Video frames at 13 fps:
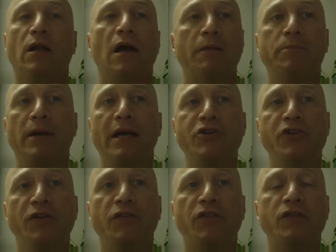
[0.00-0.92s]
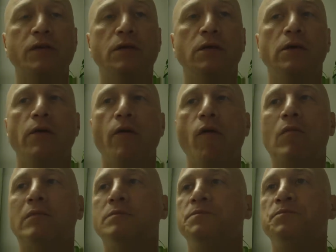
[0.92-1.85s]
on a lot of patients.
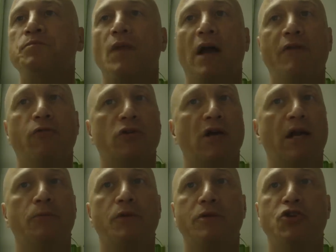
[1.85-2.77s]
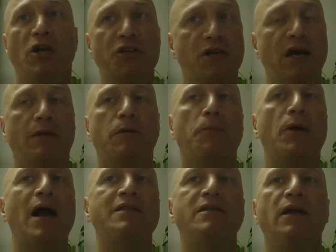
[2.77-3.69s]
I've worked on them with just
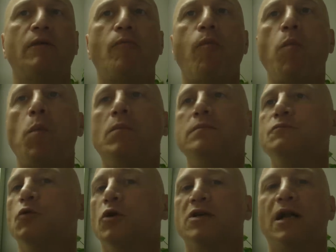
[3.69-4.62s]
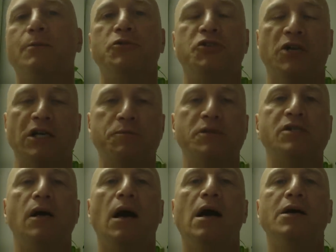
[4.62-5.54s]
chiropractic, worked on them with just
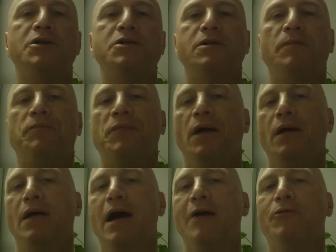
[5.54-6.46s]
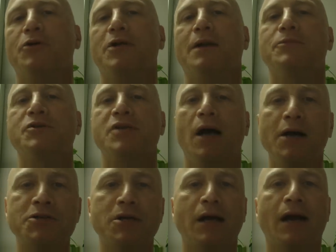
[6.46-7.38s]
massage. I worked on
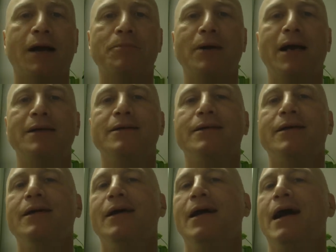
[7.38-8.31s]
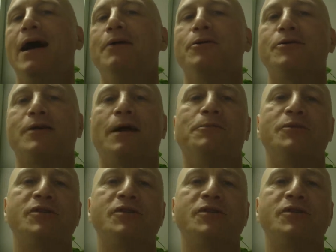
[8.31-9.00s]
massage and chiropractic. I worked on